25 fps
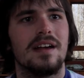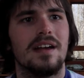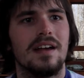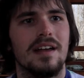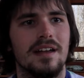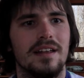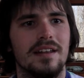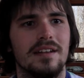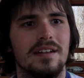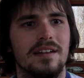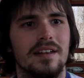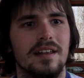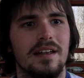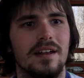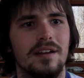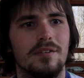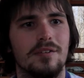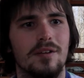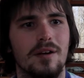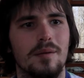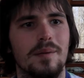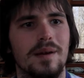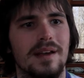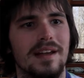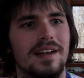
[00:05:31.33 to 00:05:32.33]
and they
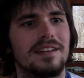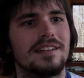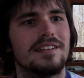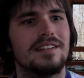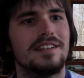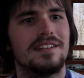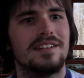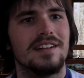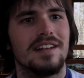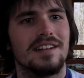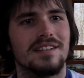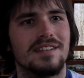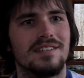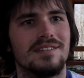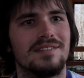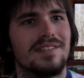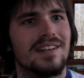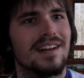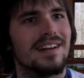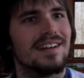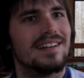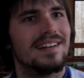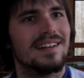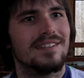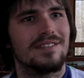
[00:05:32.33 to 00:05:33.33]
rub against each other in
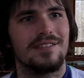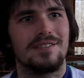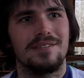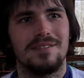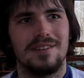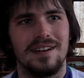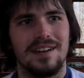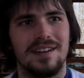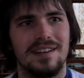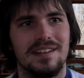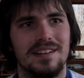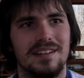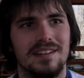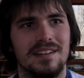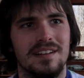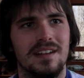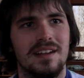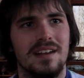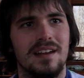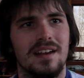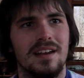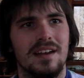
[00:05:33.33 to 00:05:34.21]
very different ways.